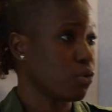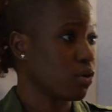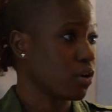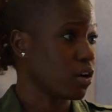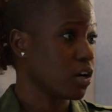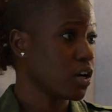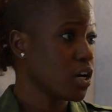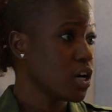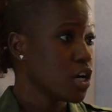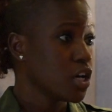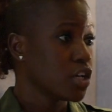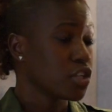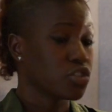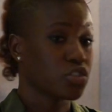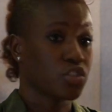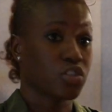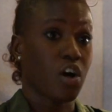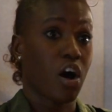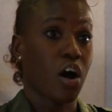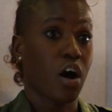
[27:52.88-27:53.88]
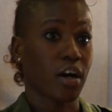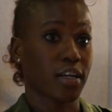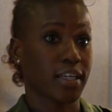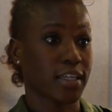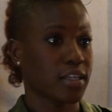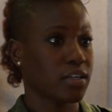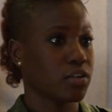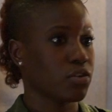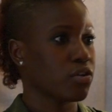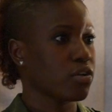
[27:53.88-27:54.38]
or mm.
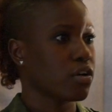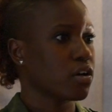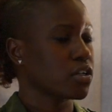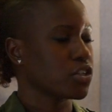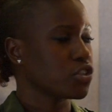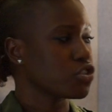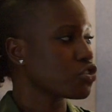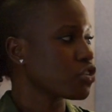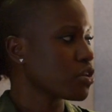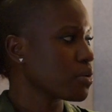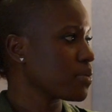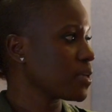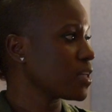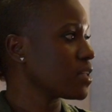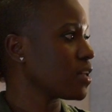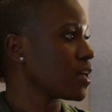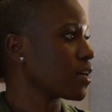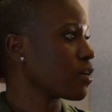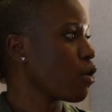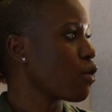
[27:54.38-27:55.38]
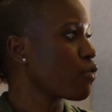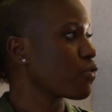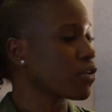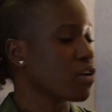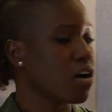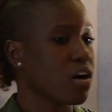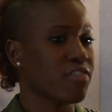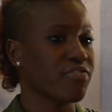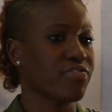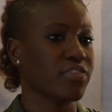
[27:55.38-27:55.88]
cocky or you know what I mean, like
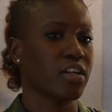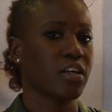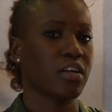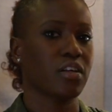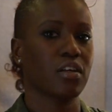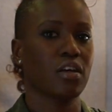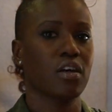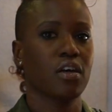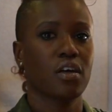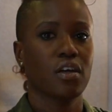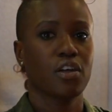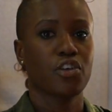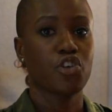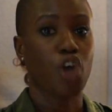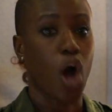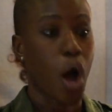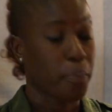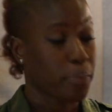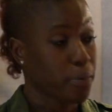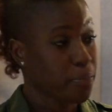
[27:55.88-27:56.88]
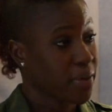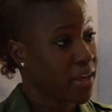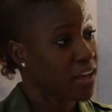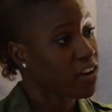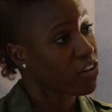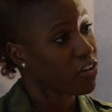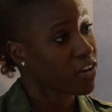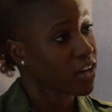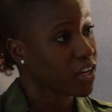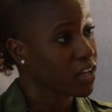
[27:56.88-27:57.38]
overconfident, not
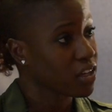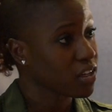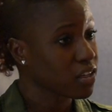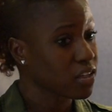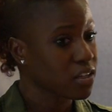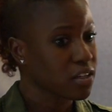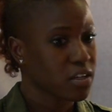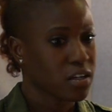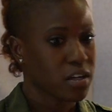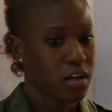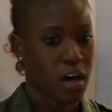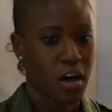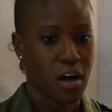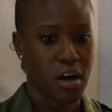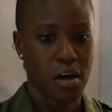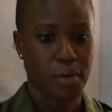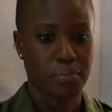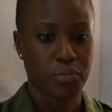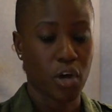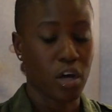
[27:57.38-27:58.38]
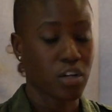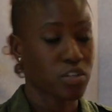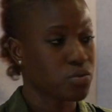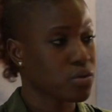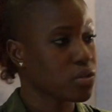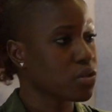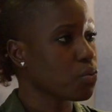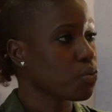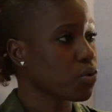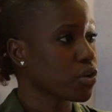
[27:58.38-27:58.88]
preparing, um, not
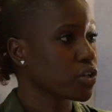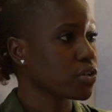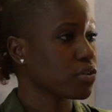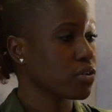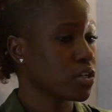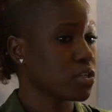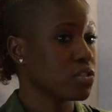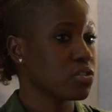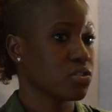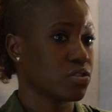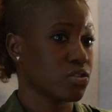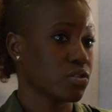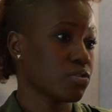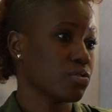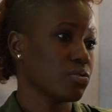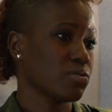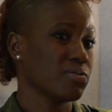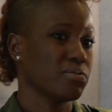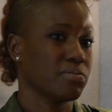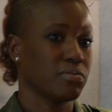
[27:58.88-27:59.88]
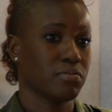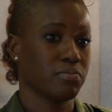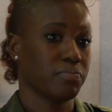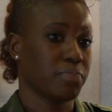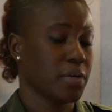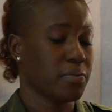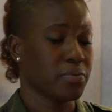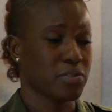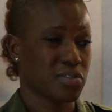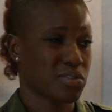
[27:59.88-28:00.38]
doing the work you need to do,
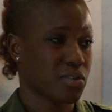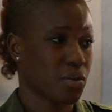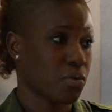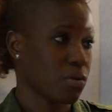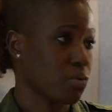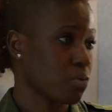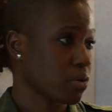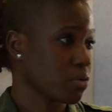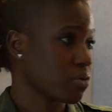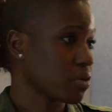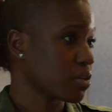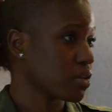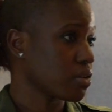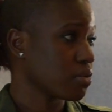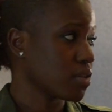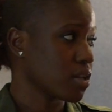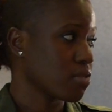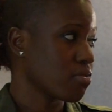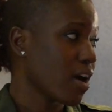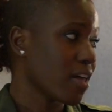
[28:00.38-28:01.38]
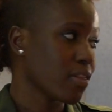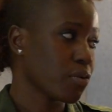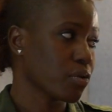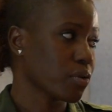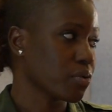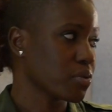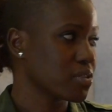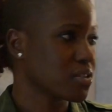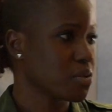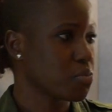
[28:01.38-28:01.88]
people just don't want to work with you. They'd rather
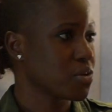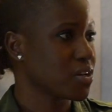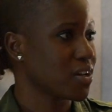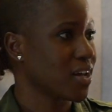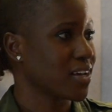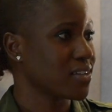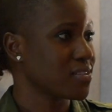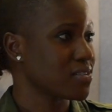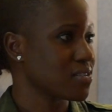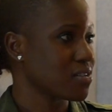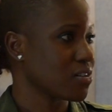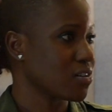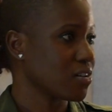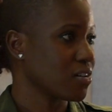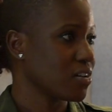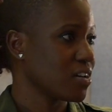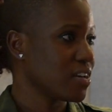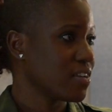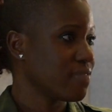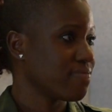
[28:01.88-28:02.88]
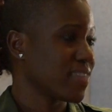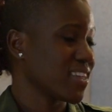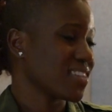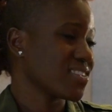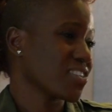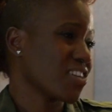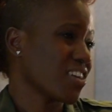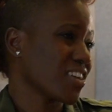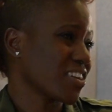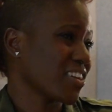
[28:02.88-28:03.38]
work with someone nicer
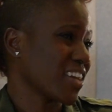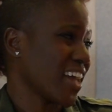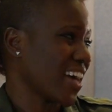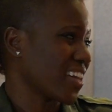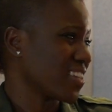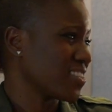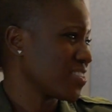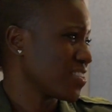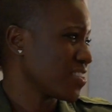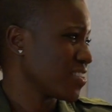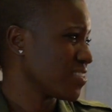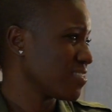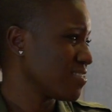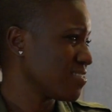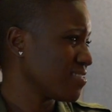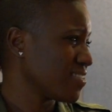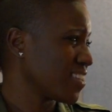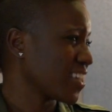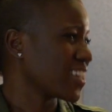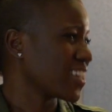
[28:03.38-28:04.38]
that's got a good attitude. Mm -hmm. They